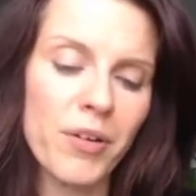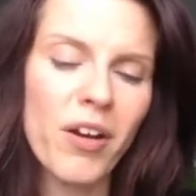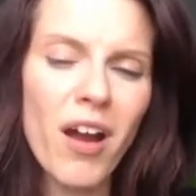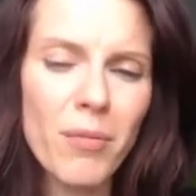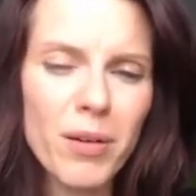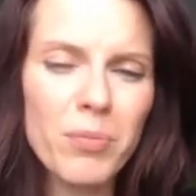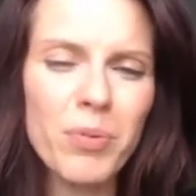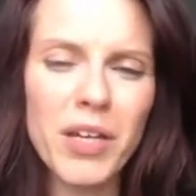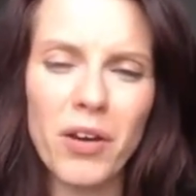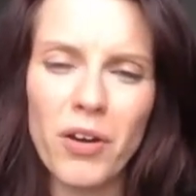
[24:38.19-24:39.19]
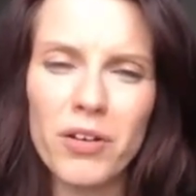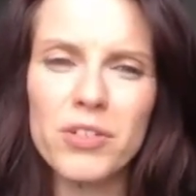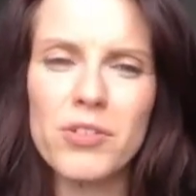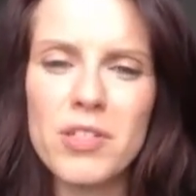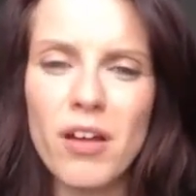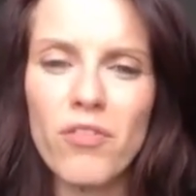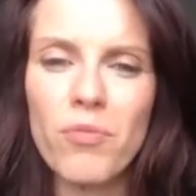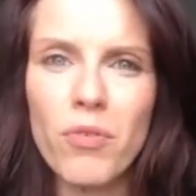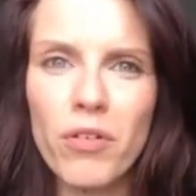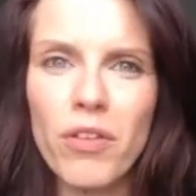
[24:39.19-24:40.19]
probably hurt
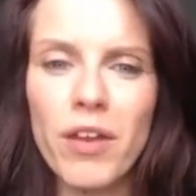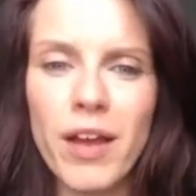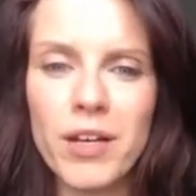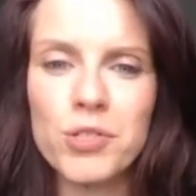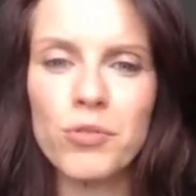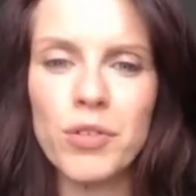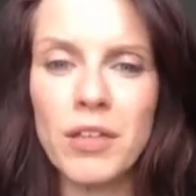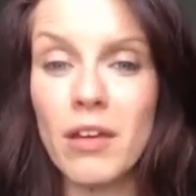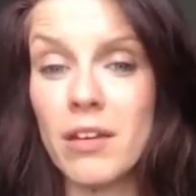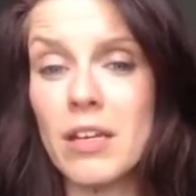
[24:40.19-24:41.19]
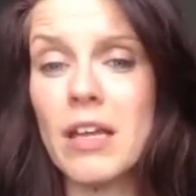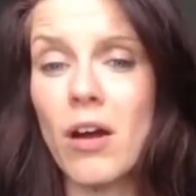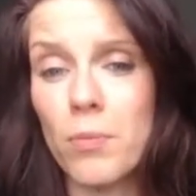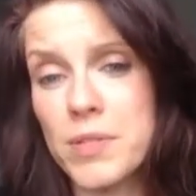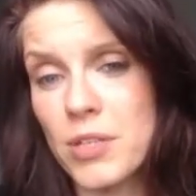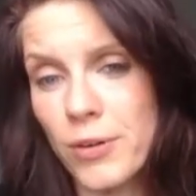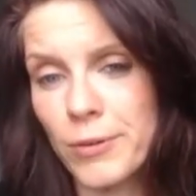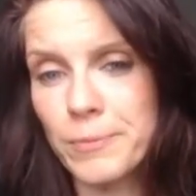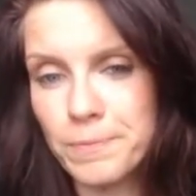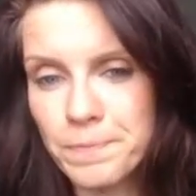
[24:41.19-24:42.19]
yourself more than actually that it helps
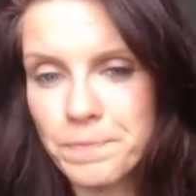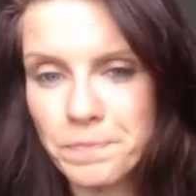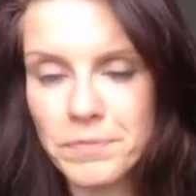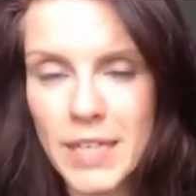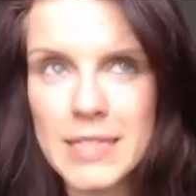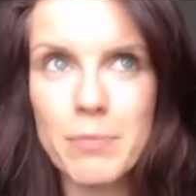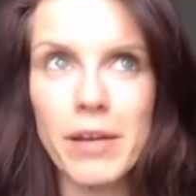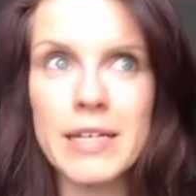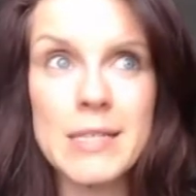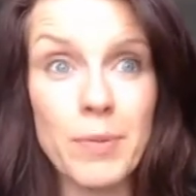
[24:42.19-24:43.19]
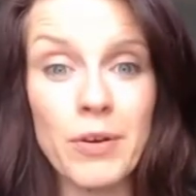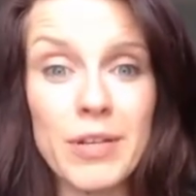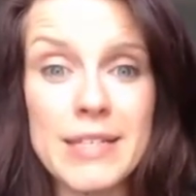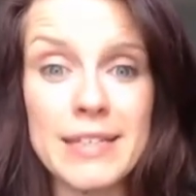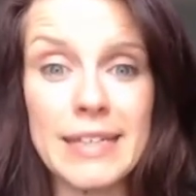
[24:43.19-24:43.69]
you that's my experience.